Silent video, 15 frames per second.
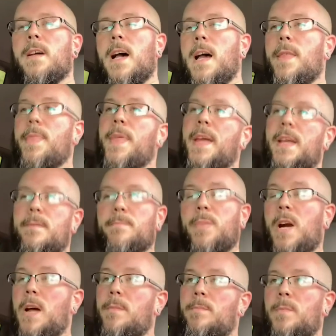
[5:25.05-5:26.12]
I think
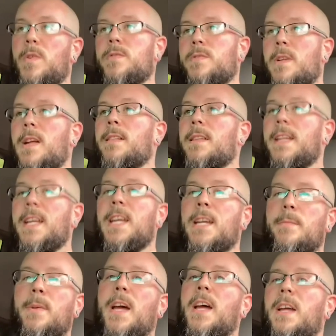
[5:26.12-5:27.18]
probably most likely
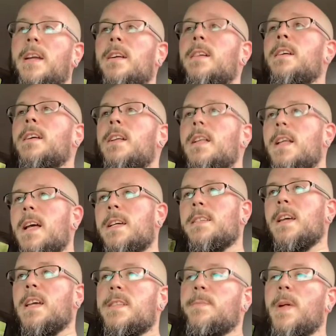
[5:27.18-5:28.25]
eBay
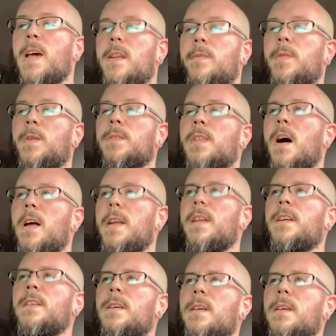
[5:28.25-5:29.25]
exhaust manifold on it.